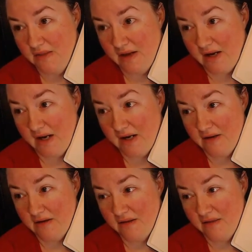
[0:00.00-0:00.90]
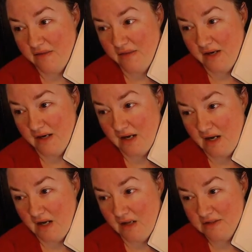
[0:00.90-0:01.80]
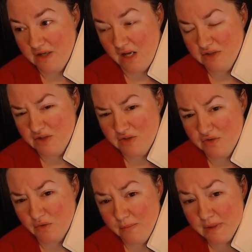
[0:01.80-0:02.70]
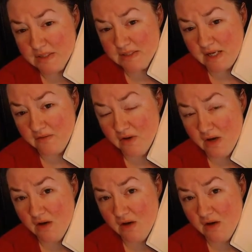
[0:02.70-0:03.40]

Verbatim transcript: they think, I'll, I'll just scrimp and save.